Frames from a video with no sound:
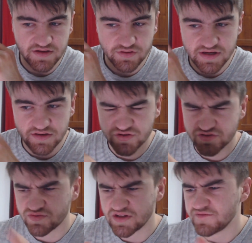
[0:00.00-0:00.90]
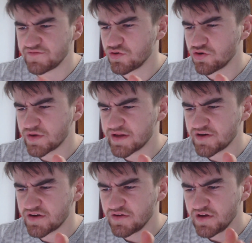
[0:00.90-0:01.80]
Cricket 24 or
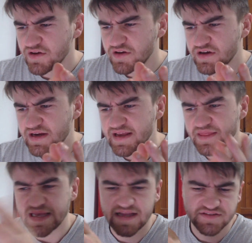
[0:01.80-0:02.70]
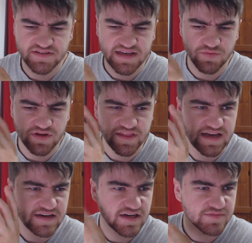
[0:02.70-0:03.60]
whatever. Get that, so that when
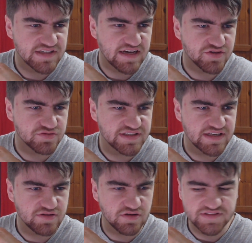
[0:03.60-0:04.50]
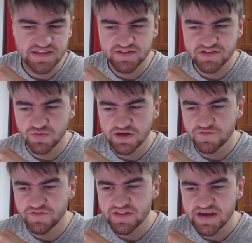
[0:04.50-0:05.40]
that comes out, you'll see content as well
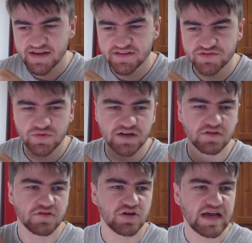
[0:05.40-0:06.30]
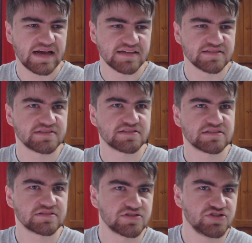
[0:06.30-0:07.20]
for that, as well
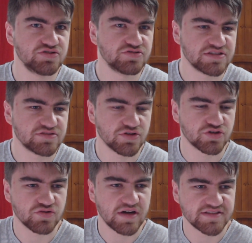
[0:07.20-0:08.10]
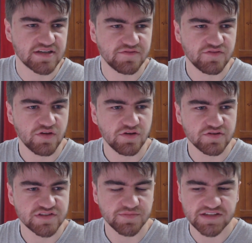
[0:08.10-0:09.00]
as uni sort of dries up for the
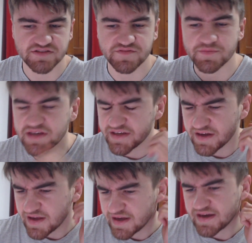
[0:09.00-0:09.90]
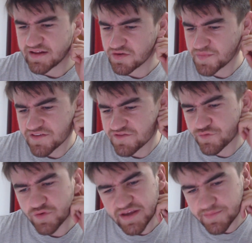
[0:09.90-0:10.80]
semester for me, and I'll be
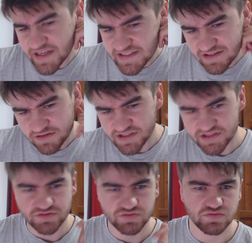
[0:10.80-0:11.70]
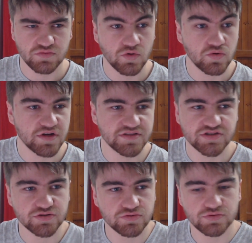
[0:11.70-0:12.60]
free basically till August
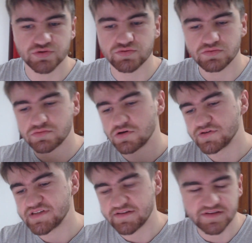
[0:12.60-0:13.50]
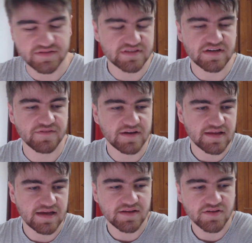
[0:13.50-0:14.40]
to do content and stuff like
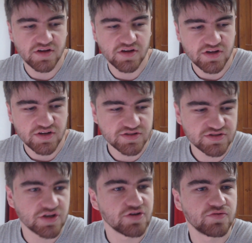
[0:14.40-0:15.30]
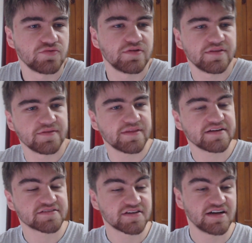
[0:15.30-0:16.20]
that. So
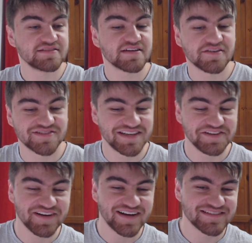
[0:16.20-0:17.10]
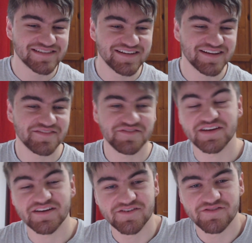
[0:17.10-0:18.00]
thanks guys, and I'll see you guys in another
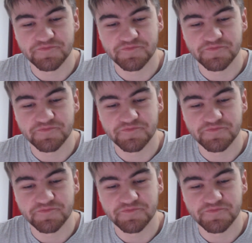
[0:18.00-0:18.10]
video.